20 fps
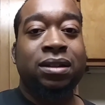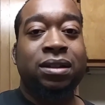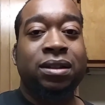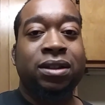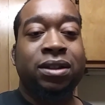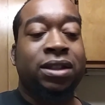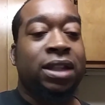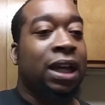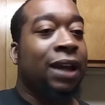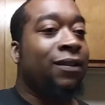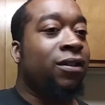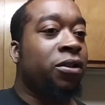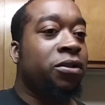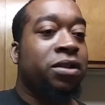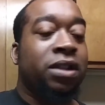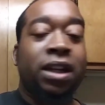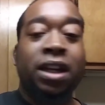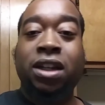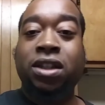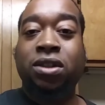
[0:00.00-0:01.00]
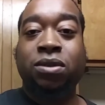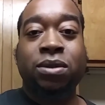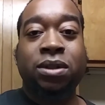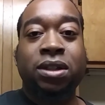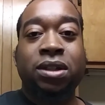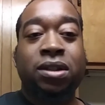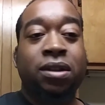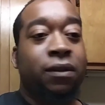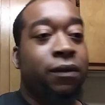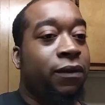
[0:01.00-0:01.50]
Save those
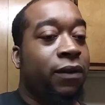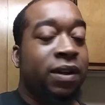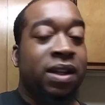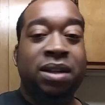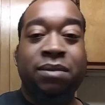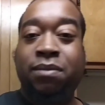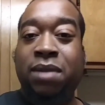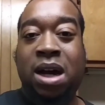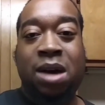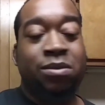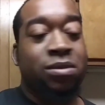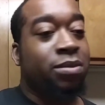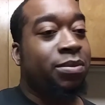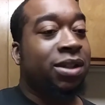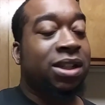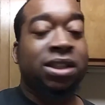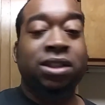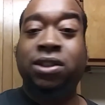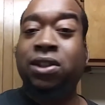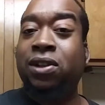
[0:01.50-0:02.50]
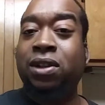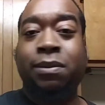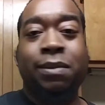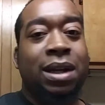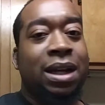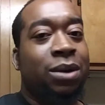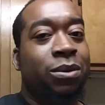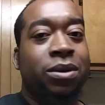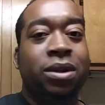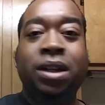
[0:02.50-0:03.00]
injuries for your mama because don't
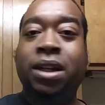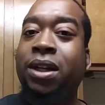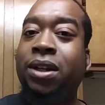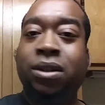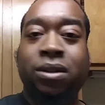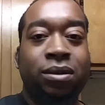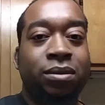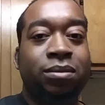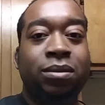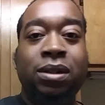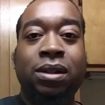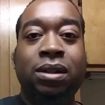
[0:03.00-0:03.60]
nobody want to hear them.